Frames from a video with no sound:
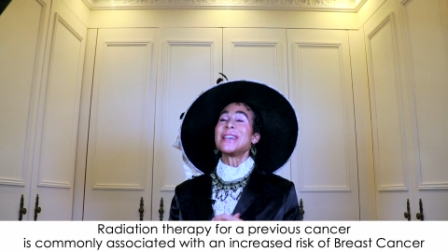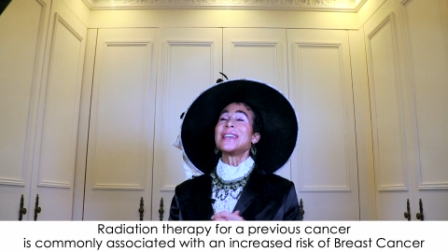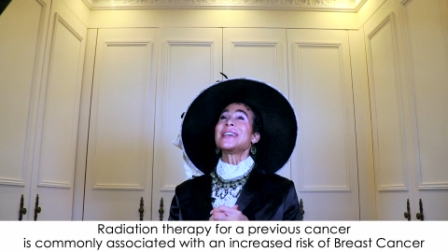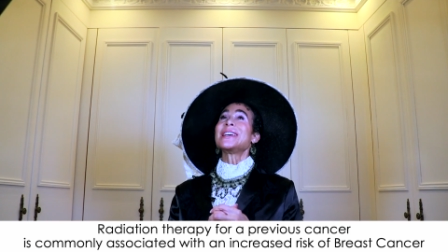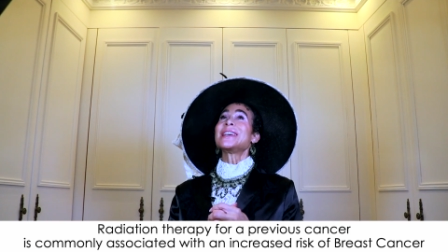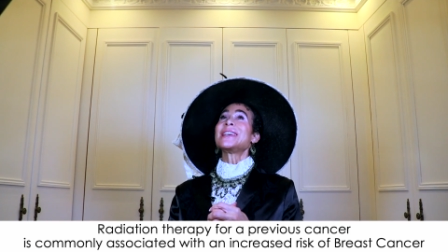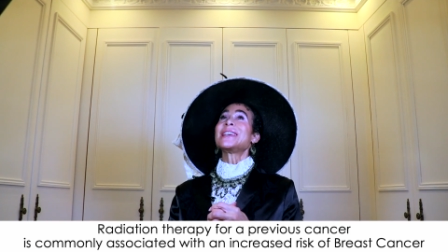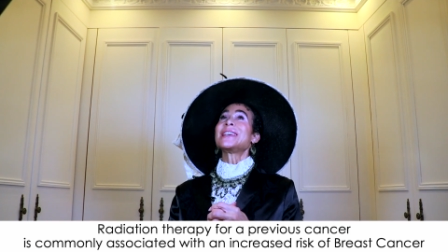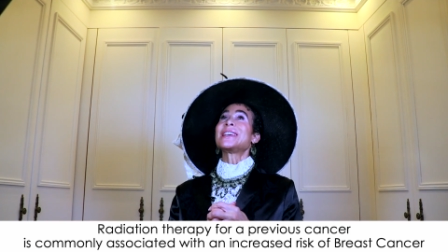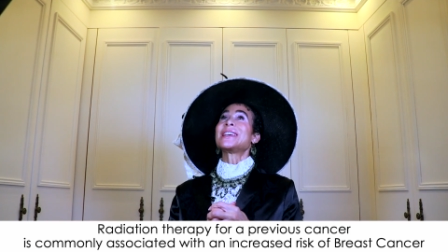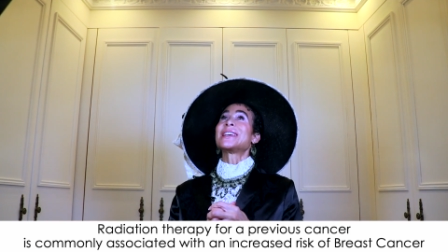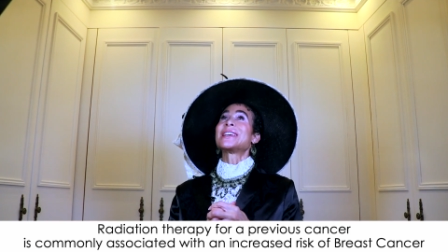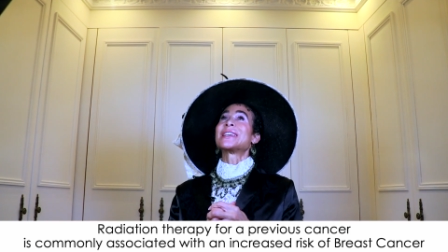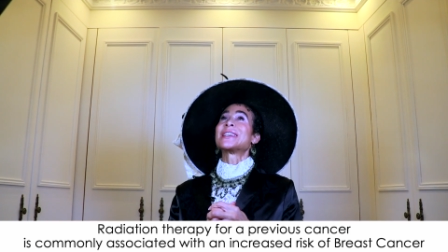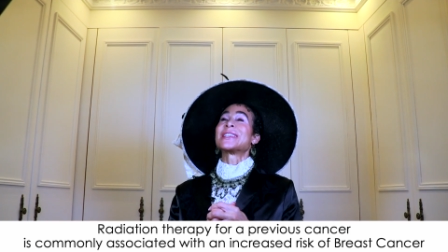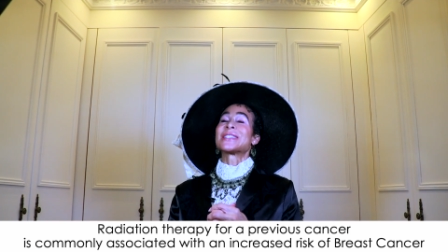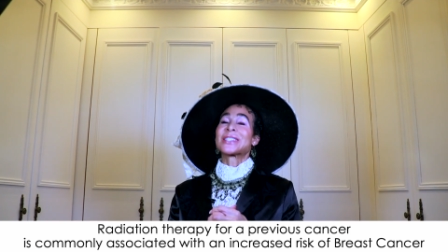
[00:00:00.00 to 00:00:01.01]

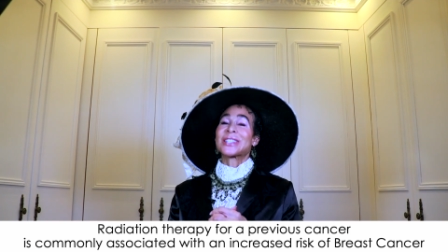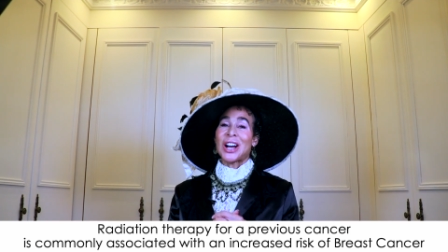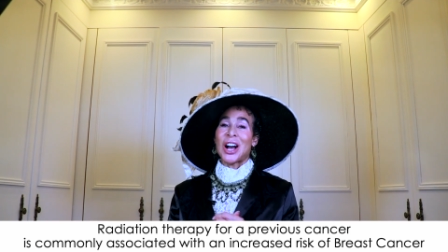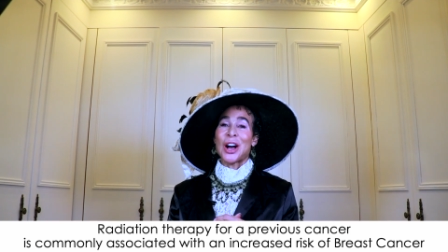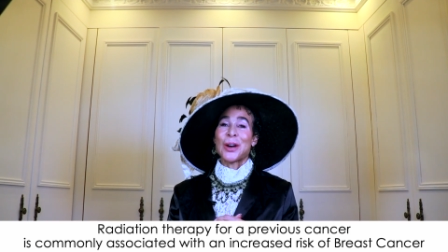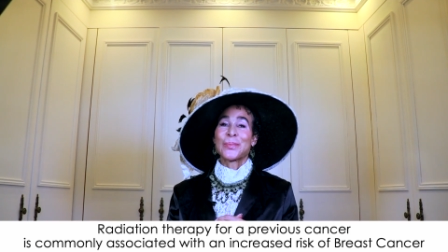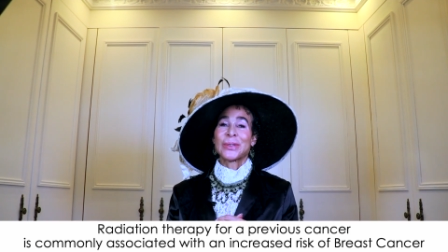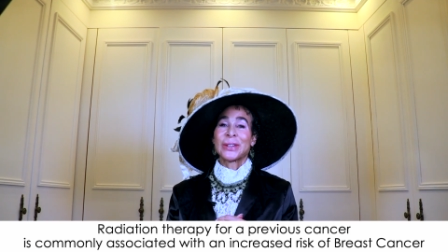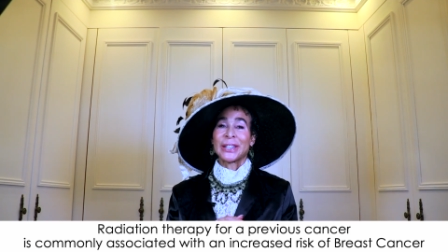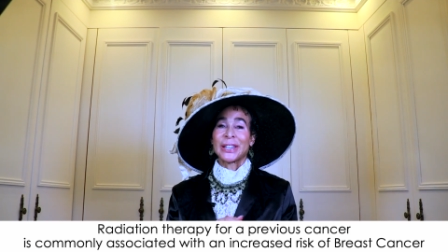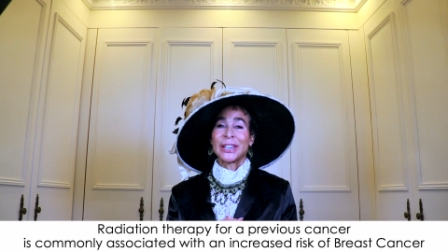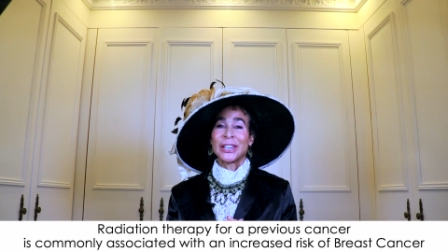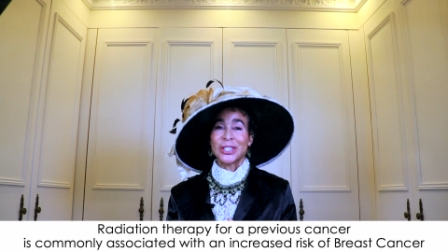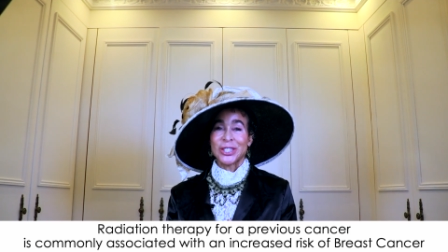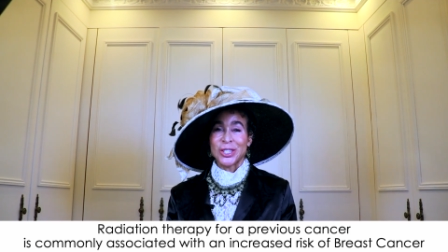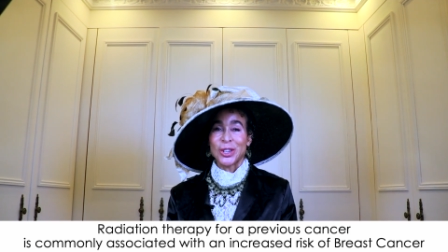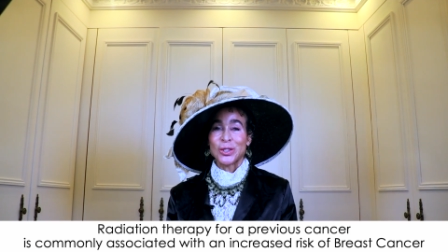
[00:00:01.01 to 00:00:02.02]
is commonly
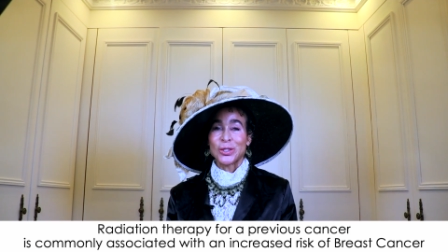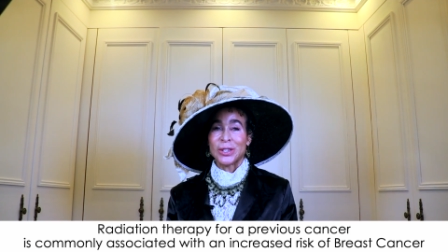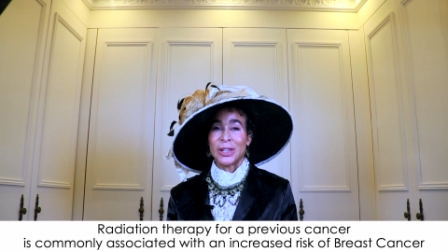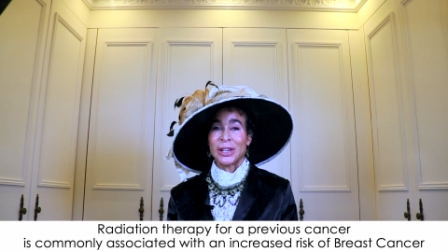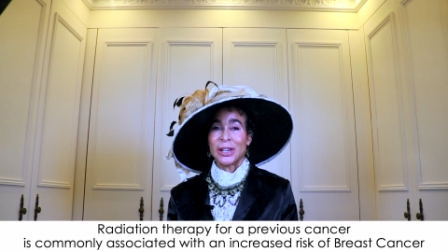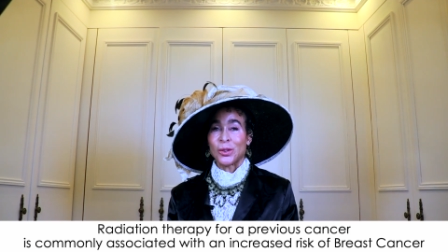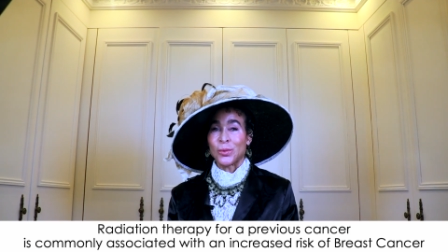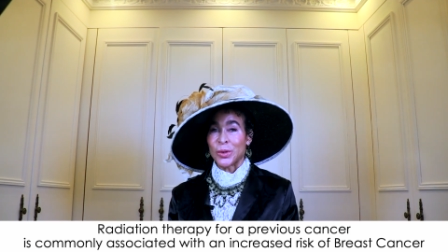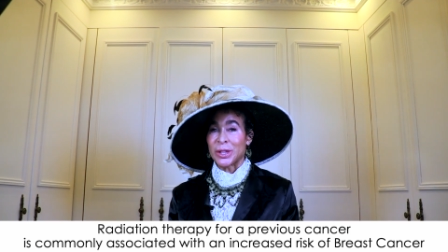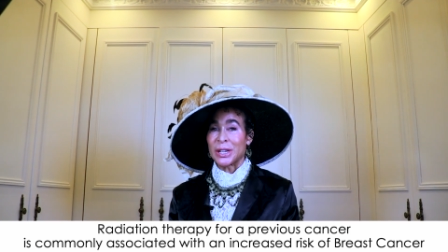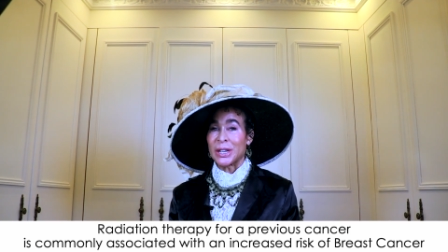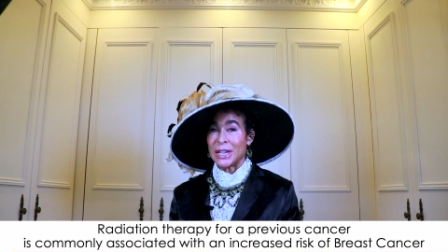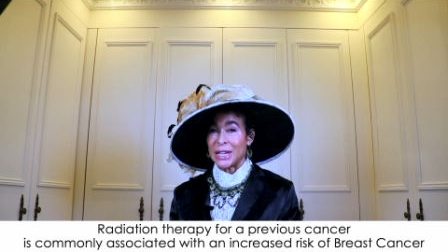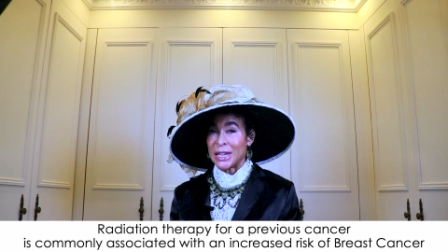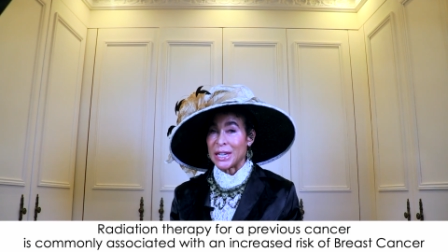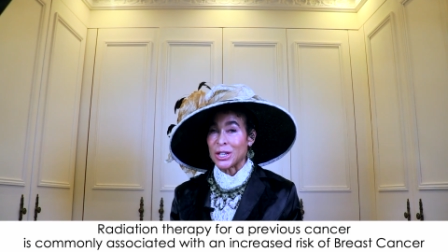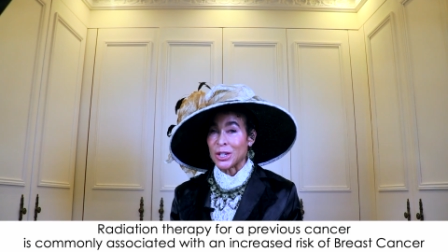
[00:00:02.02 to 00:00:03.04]
associated with
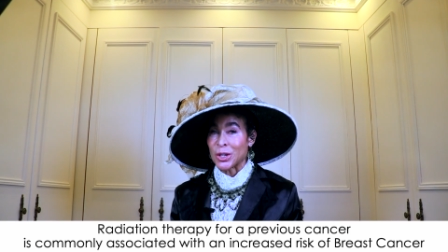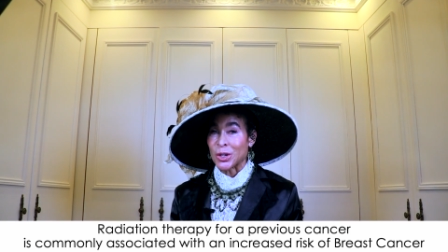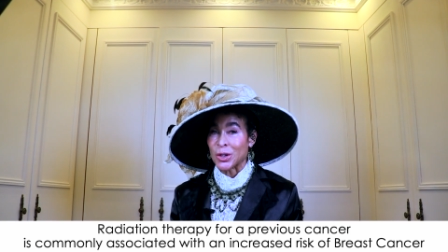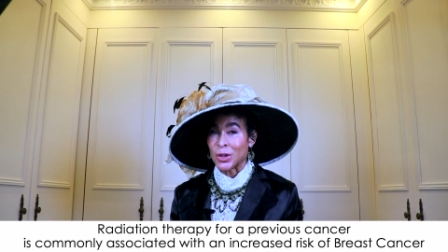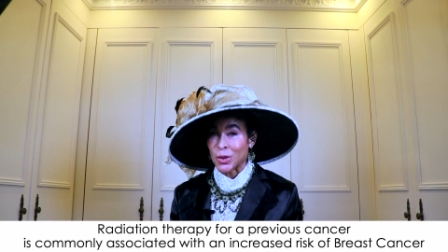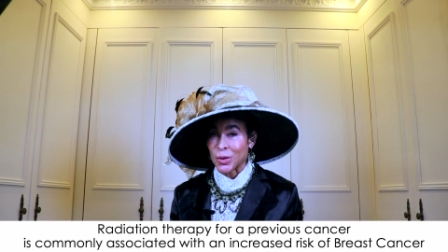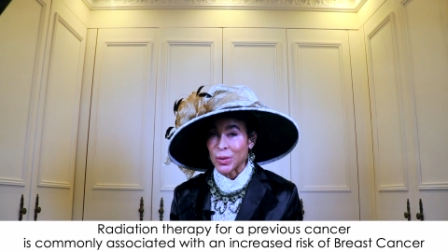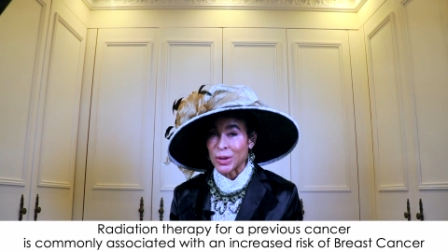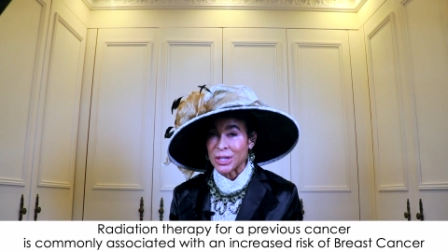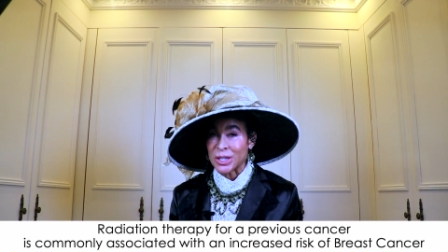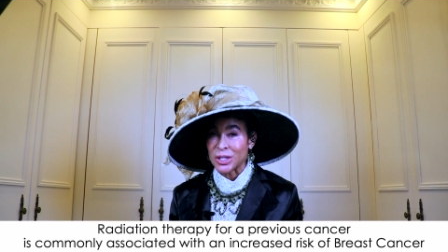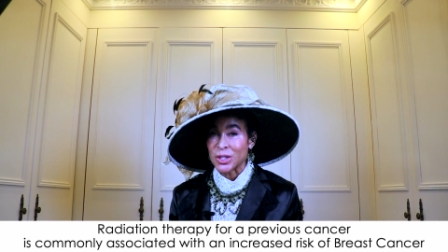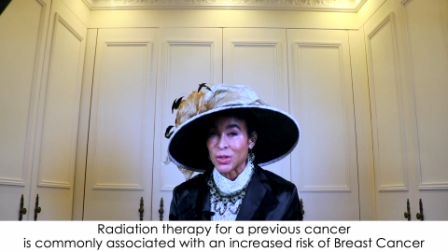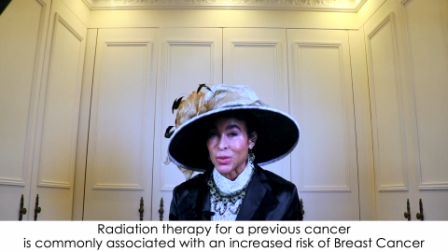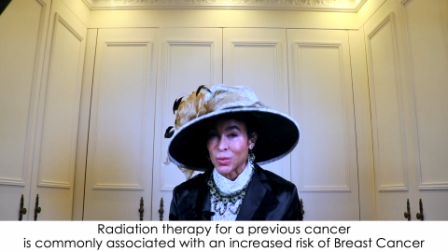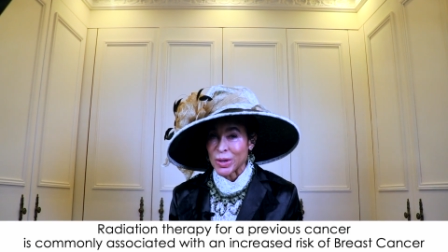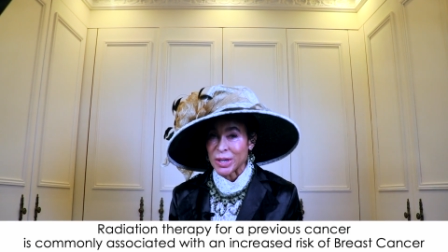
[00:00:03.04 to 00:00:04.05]
an
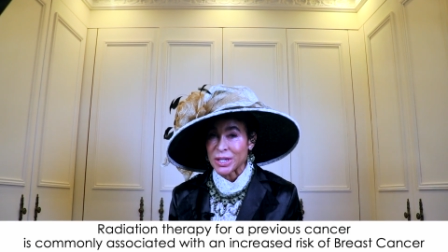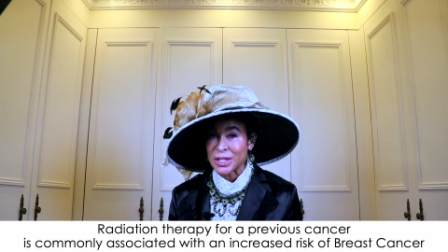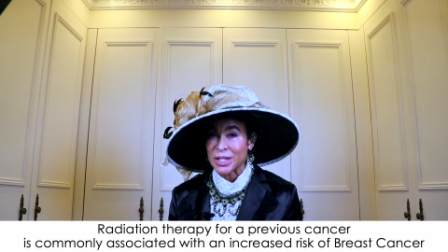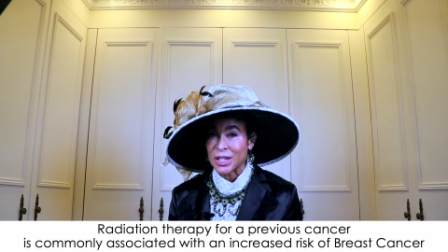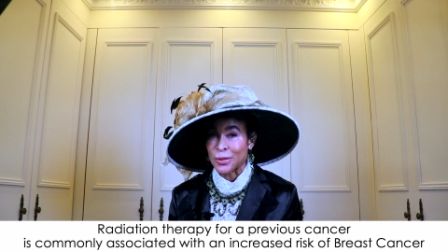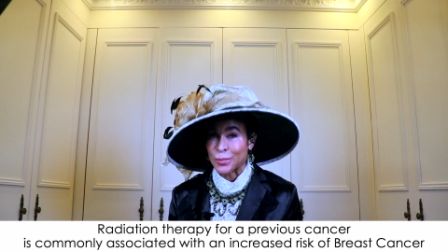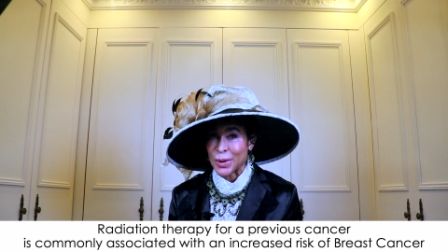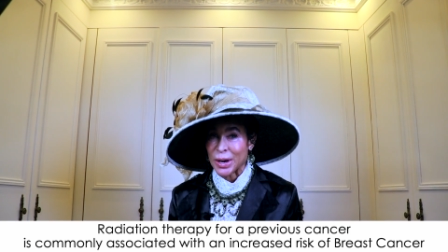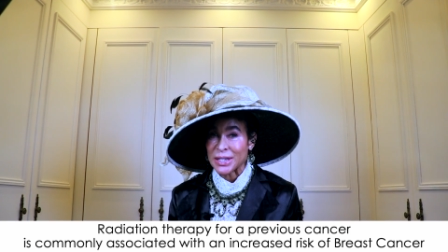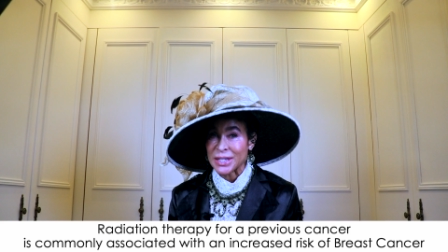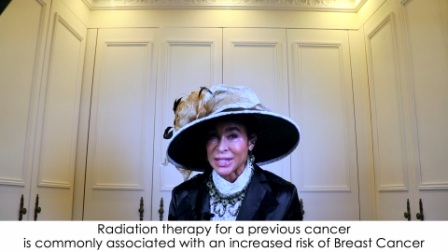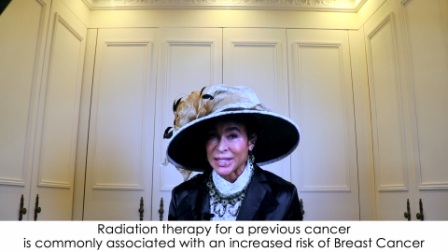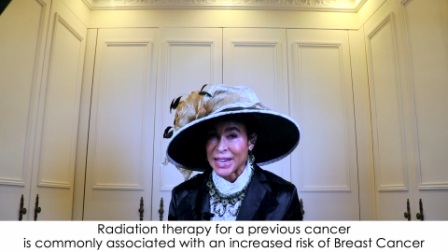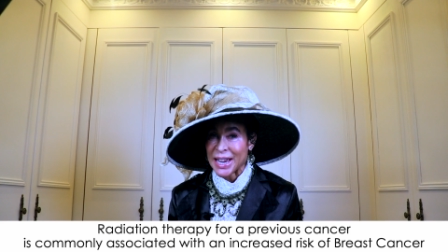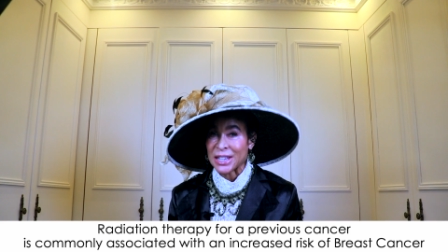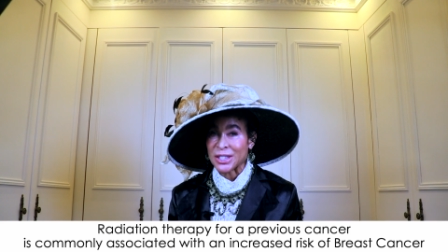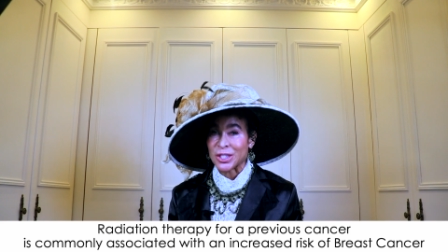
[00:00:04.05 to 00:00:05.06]
increased risk of
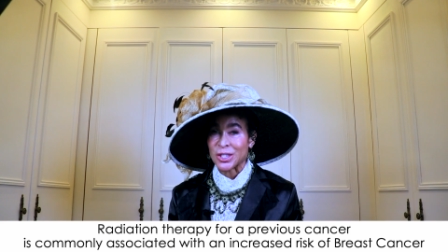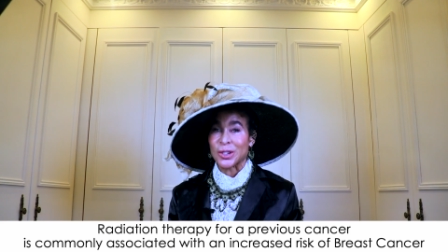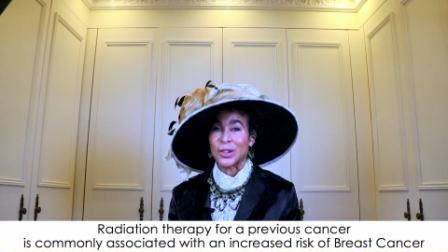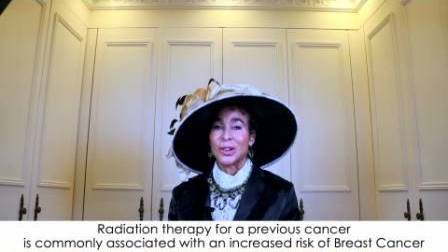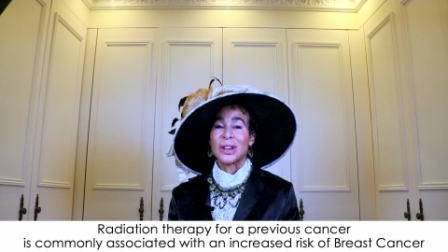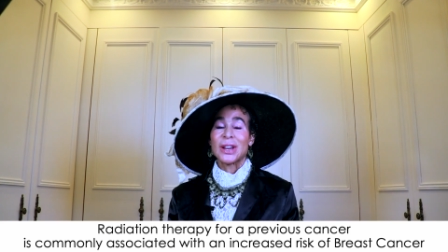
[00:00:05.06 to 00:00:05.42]
breast cancer.